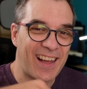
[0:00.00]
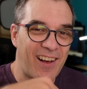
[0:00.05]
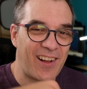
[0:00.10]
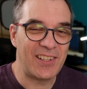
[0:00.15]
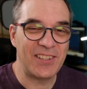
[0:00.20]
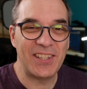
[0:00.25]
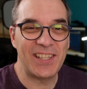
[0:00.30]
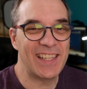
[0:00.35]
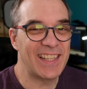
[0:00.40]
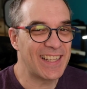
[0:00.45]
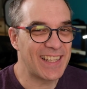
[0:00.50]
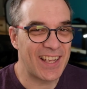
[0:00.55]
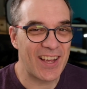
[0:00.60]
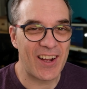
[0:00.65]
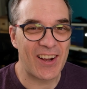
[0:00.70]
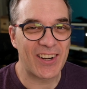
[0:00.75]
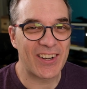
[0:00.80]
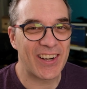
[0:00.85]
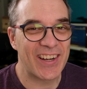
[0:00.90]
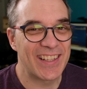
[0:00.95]
All the links
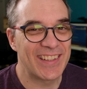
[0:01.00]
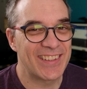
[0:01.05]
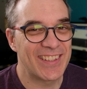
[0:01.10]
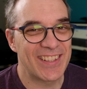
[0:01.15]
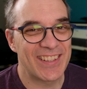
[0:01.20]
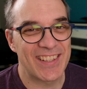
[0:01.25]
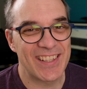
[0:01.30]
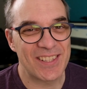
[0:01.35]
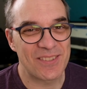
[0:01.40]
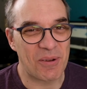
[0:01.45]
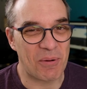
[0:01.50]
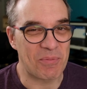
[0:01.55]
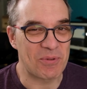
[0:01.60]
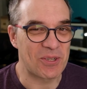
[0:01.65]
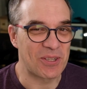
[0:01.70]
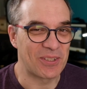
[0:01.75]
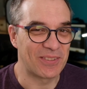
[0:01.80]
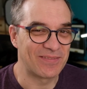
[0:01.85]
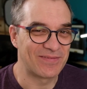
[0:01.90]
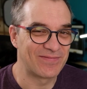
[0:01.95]
are in the
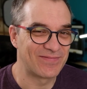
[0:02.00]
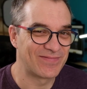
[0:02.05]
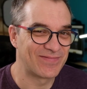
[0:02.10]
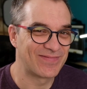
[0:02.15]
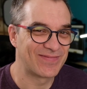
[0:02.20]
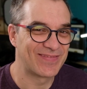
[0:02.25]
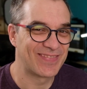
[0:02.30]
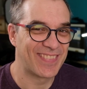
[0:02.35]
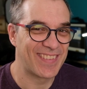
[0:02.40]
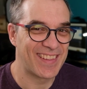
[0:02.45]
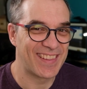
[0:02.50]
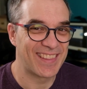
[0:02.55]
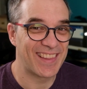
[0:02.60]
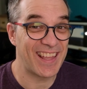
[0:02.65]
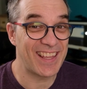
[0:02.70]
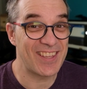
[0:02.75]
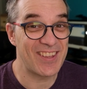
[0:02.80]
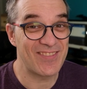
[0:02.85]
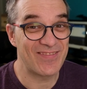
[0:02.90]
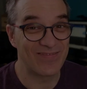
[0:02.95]
description. Thank you.